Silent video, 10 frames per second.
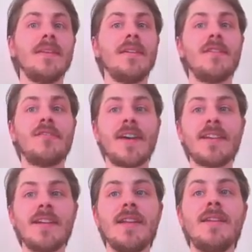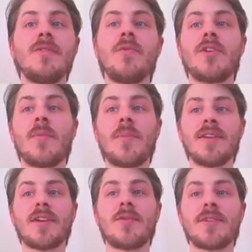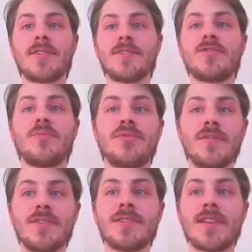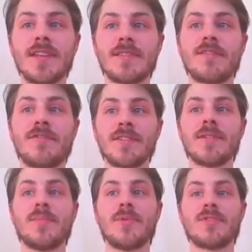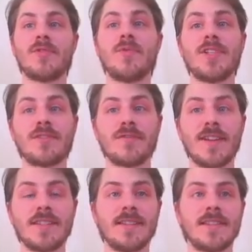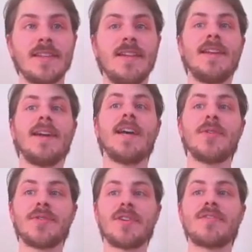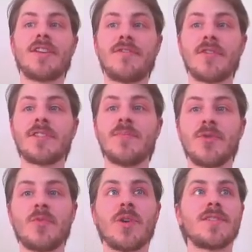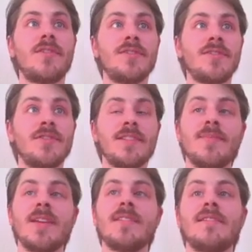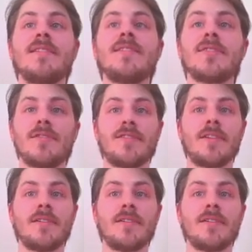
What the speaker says: Finally, we compared our results to previous studies on force input on rigid surfaces and observed that force input was underestimated so far.